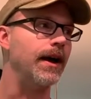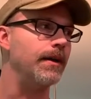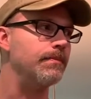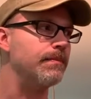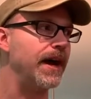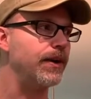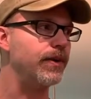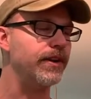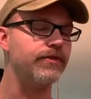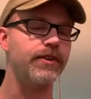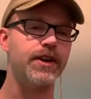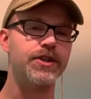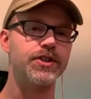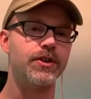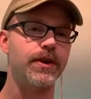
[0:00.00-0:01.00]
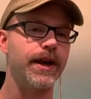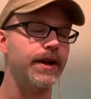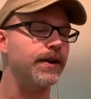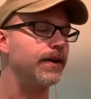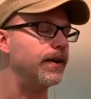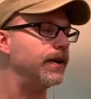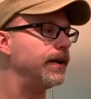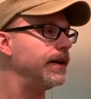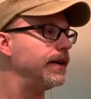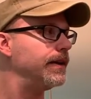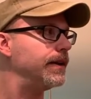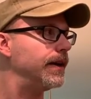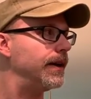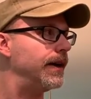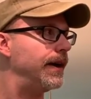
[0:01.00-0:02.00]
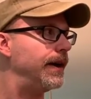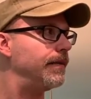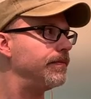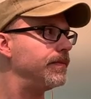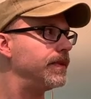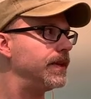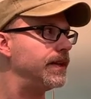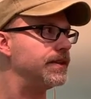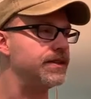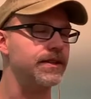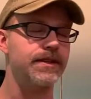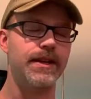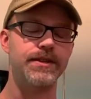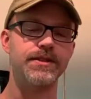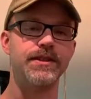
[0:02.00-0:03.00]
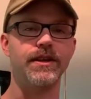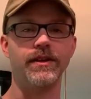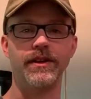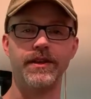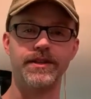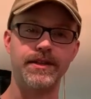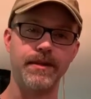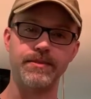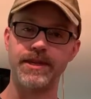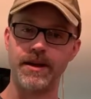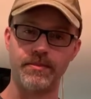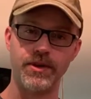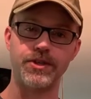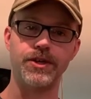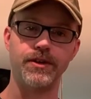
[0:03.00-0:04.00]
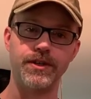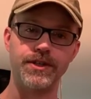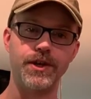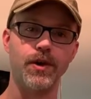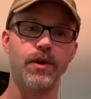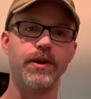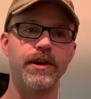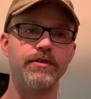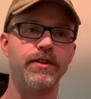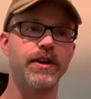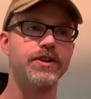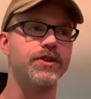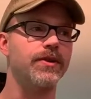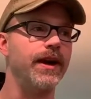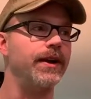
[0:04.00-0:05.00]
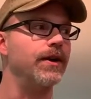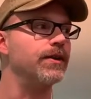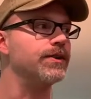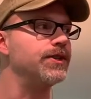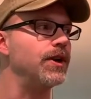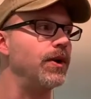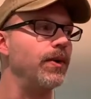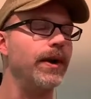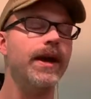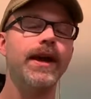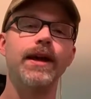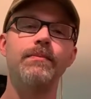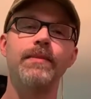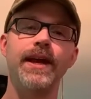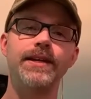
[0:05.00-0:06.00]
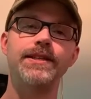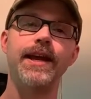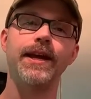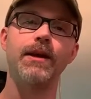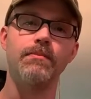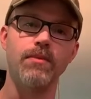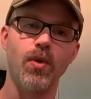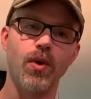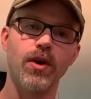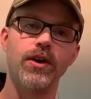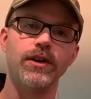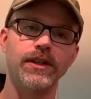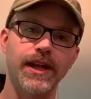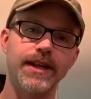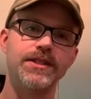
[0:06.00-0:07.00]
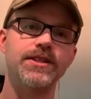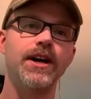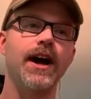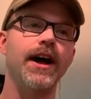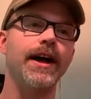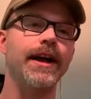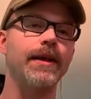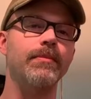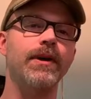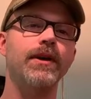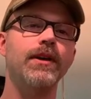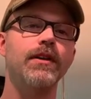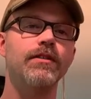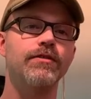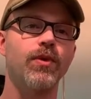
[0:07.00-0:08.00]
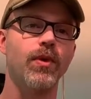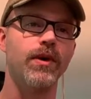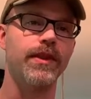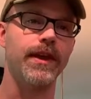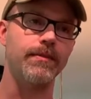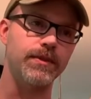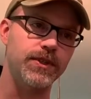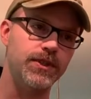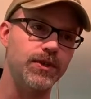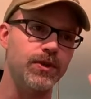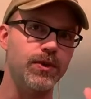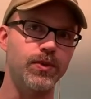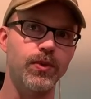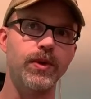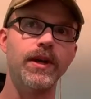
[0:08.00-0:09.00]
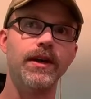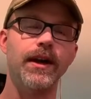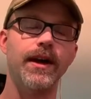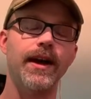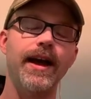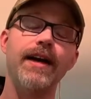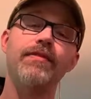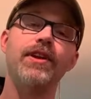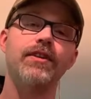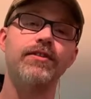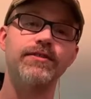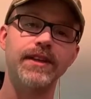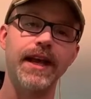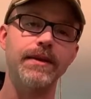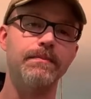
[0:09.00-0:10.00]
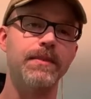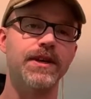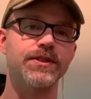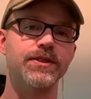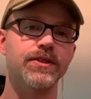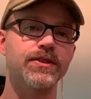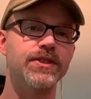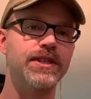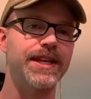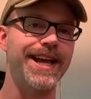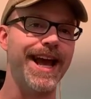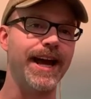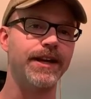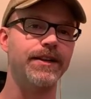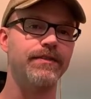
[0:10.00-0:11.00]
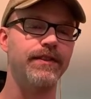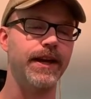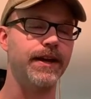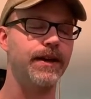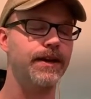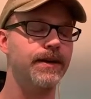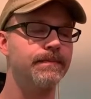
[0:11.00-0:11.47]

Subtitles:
My refrigerator isn't necessarily the same temperature as your refrigerator, so it may take more or less time for them to have their flight muscles deactivated.